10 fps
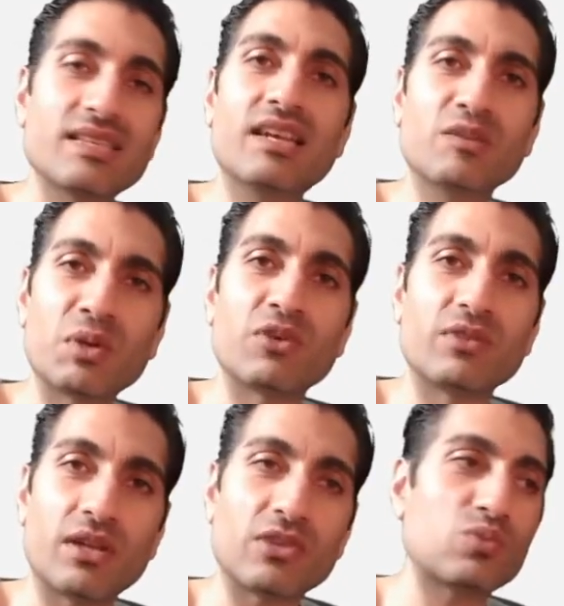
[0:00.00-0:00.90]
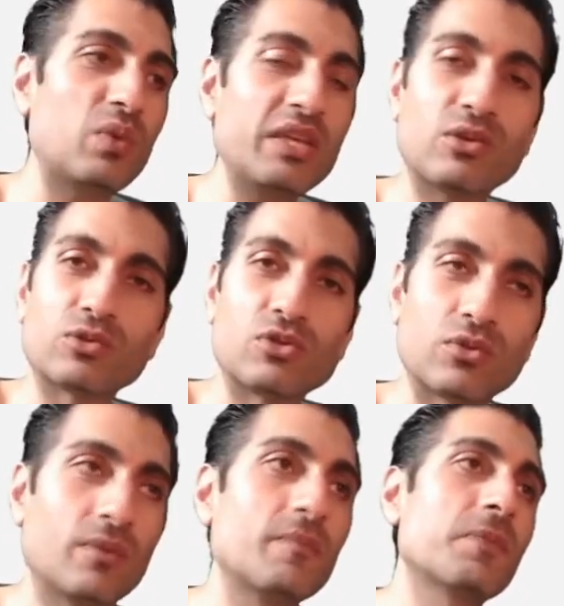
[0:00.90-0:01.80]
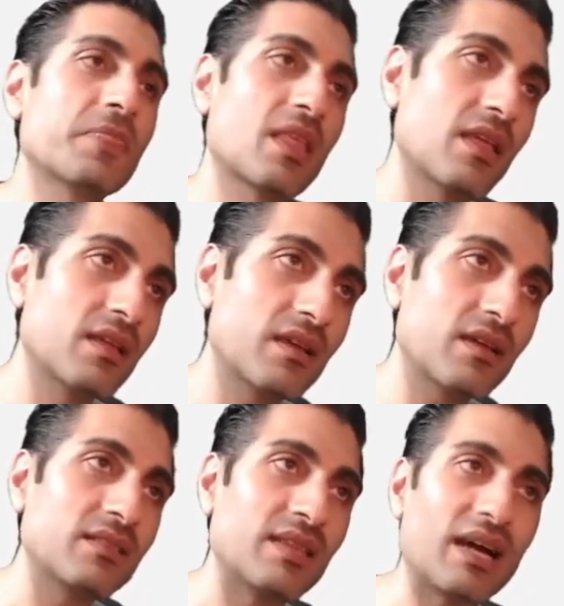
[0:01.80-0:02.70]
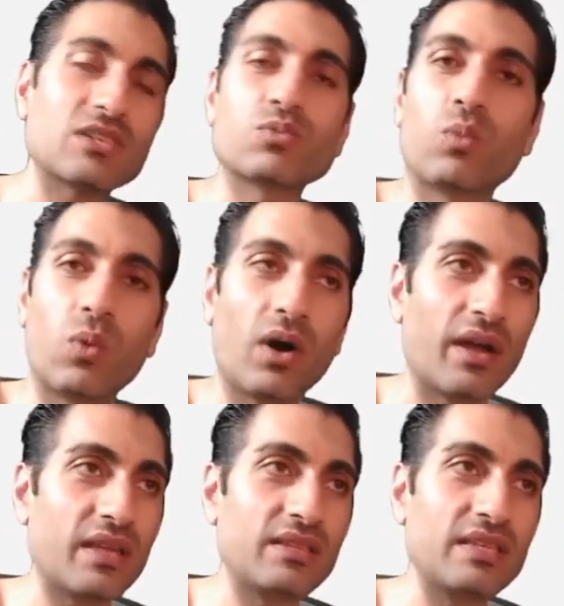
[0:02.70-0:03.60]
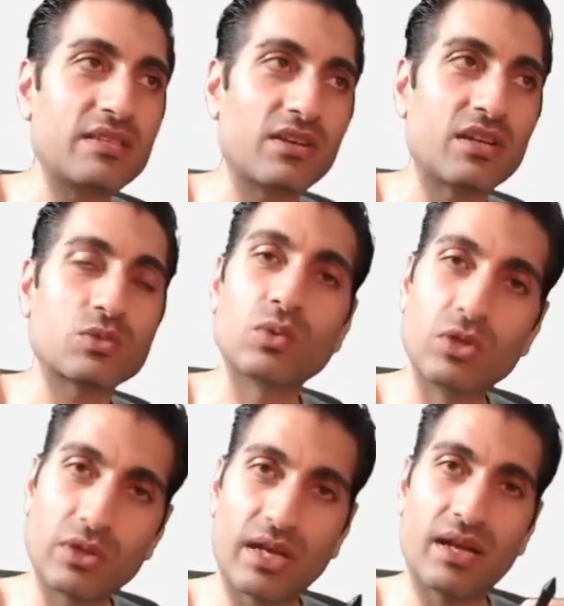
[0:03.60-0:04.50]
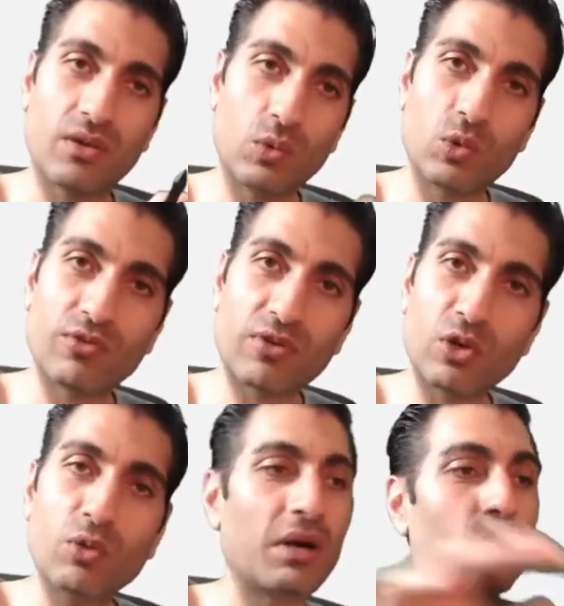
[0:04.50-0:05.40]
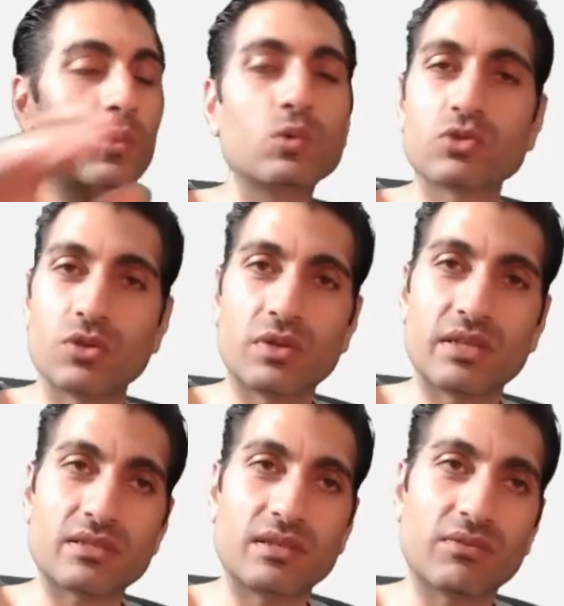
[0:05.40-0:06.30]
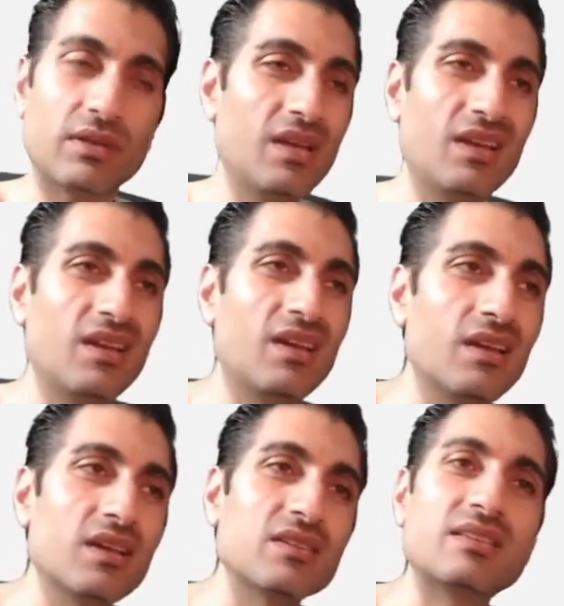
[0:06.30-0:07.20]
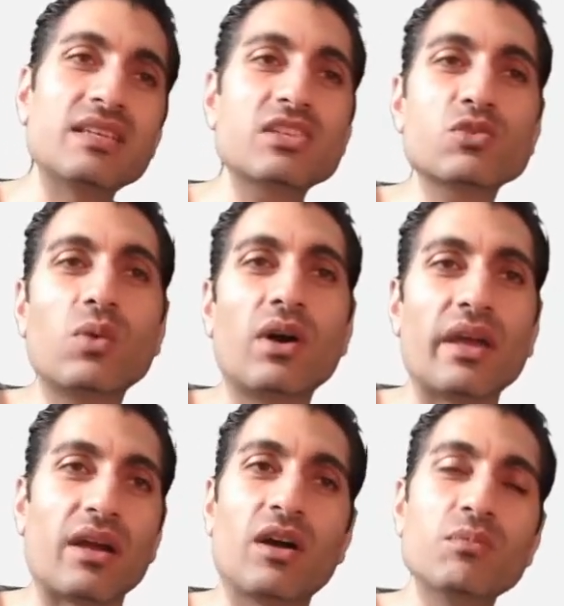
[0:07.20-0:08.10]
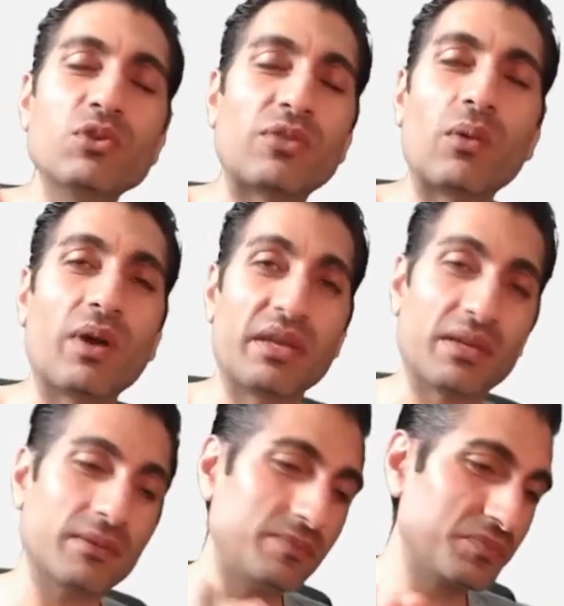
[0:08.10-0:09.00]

telling me over the last week or two? That's why these guys will look at order flow, but also that stuff. This is why I moved away